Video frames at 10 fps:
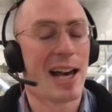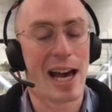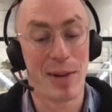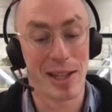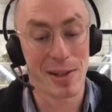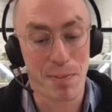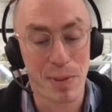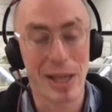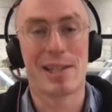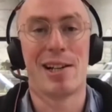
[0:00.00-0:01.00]
And we had this
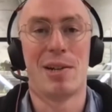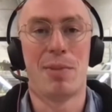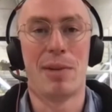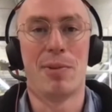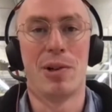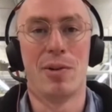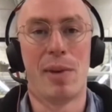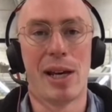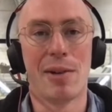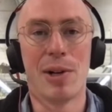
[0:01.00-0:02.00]
big surge in people who were
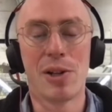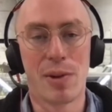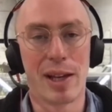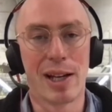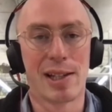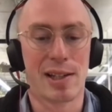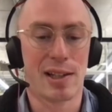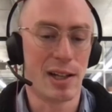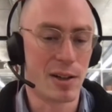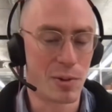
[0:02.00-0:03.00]
making wills with us,
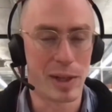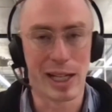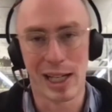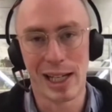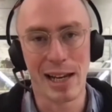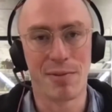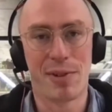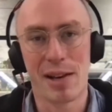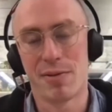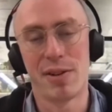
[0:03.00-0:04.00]
you know, normally kind of late
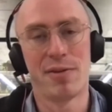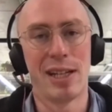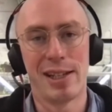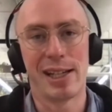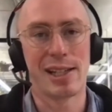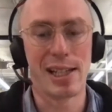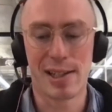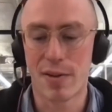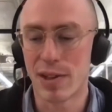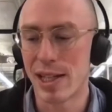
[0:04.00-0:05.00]
50s, 60s,
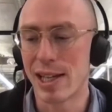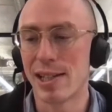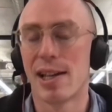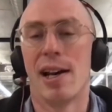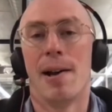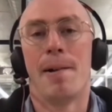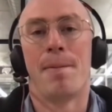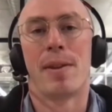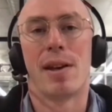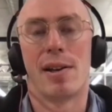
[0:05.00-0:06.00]
70s,
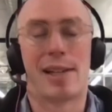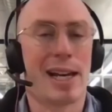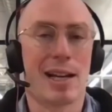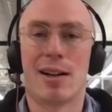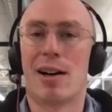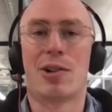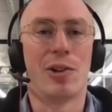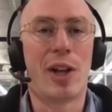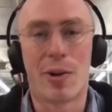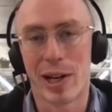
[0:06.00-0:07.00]
saying, I've got
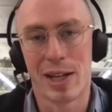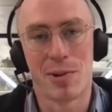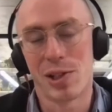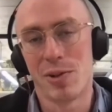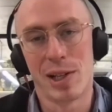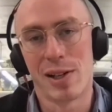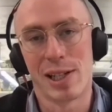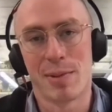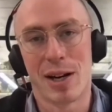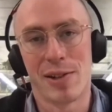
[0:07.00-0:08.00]
no idea what to do with
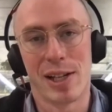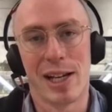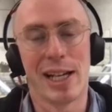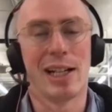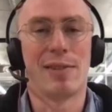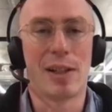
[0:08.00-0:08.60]
lasting power of attorney.